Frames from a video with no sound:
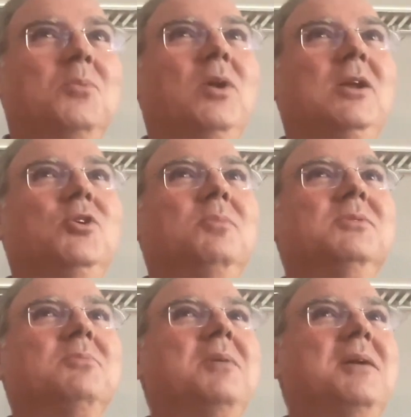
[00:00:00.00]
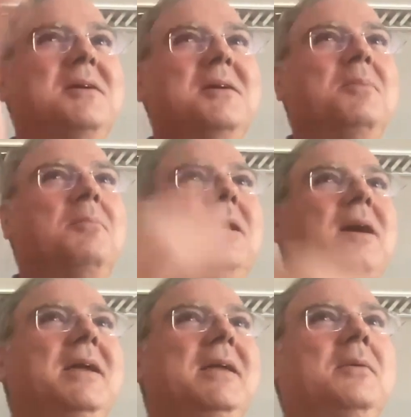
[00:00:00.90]
Welcome.
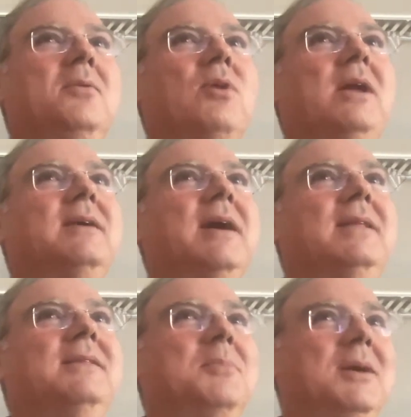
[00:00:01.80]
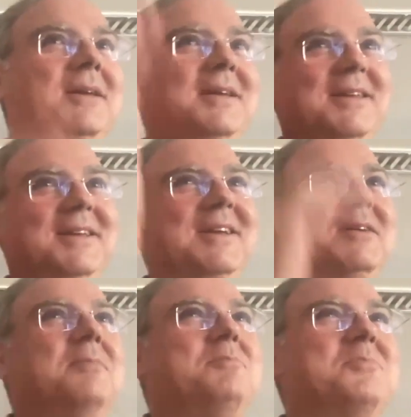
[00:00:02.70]
My right hand, my
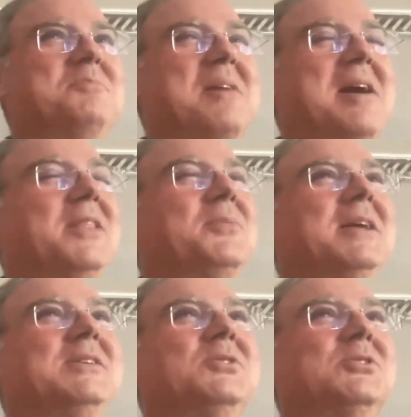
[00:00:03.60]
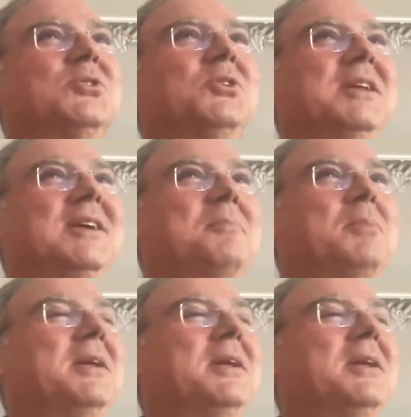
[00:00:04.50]
advisor, Sonia